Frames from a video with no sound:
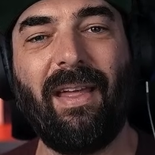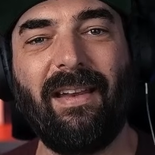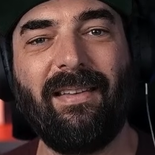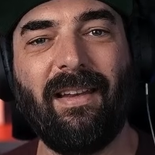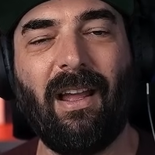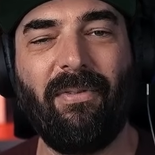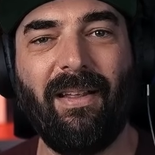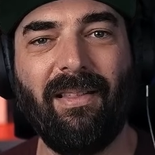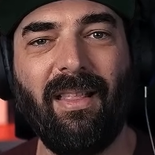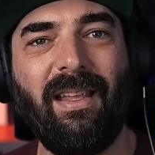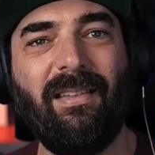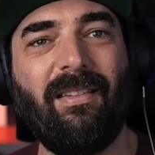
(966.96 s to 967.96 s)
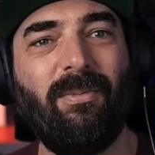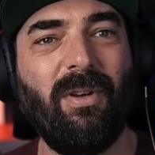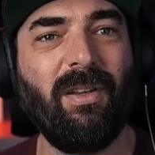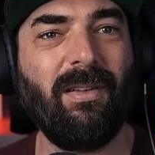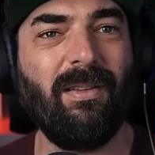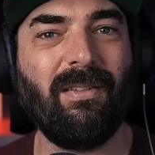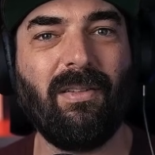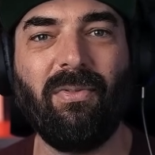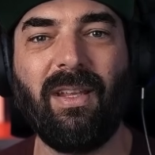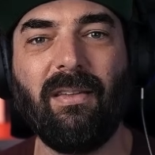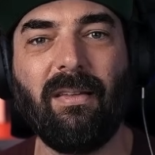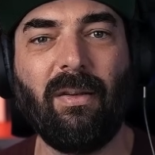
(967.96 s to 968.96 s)
of that stuff. At least when you used
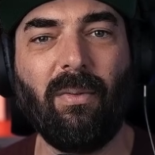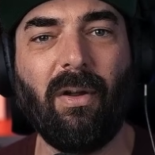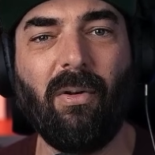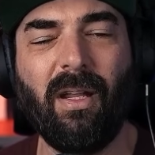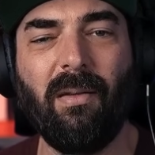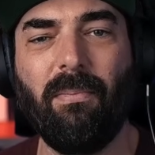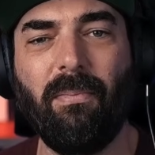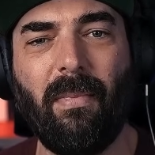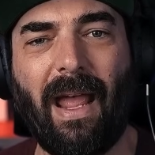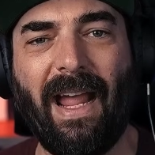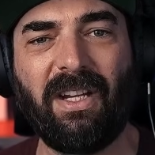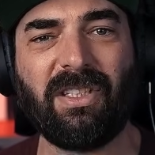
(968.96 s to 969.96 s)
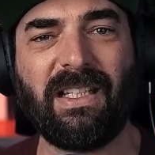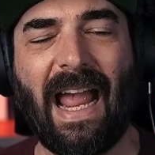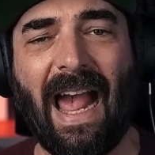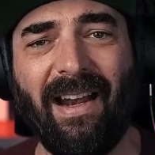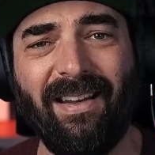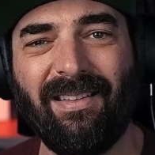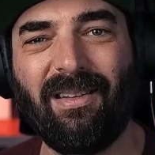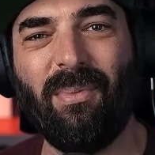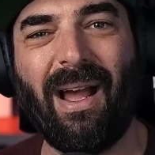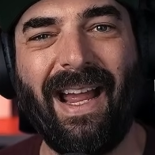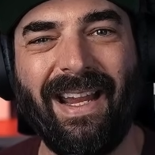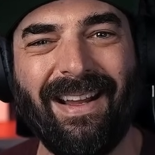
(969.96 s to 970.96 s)
V0, it actually added
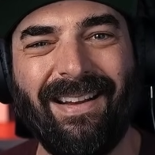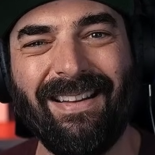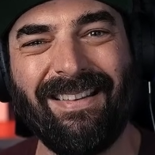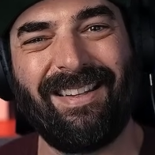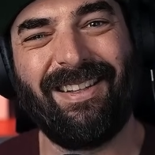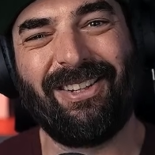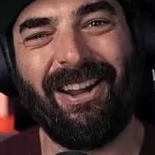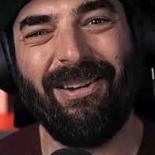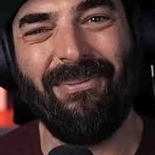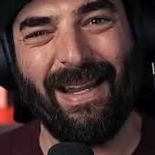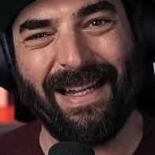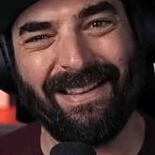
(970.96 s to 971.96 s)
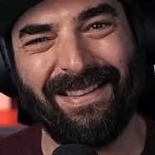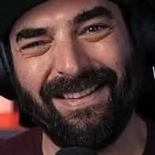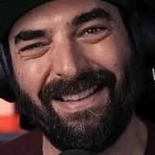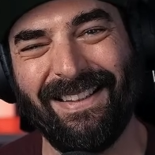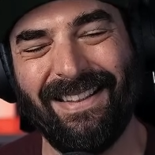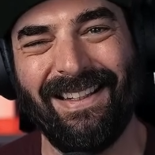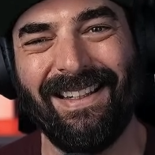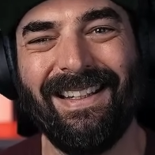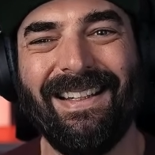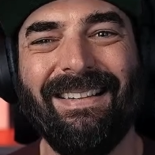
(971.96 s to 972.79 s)
some icons to try to make it look good.